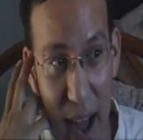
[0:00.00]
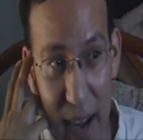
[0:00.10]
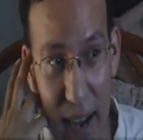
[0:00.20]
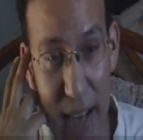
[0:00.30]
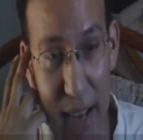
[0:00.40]

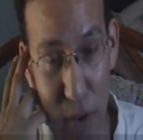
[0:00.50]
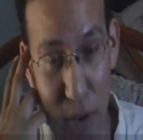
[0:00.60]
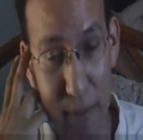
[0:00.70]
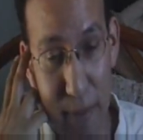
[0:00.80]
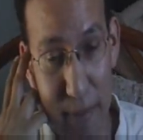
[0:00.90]
I
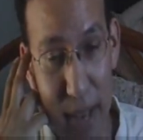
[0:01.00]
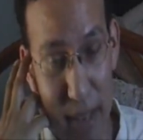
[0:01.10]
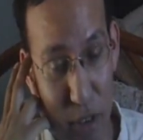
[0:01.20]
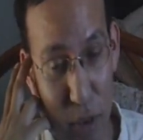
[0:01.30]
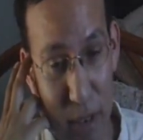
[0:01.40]
know for a fact
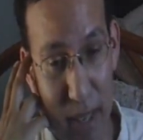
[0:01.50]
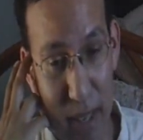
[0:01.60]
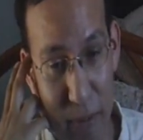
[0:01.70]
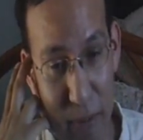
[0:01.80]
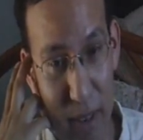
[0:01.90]
it's going to be
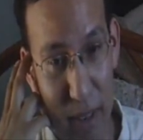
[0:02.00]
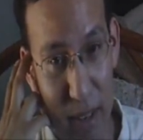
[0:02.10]
different.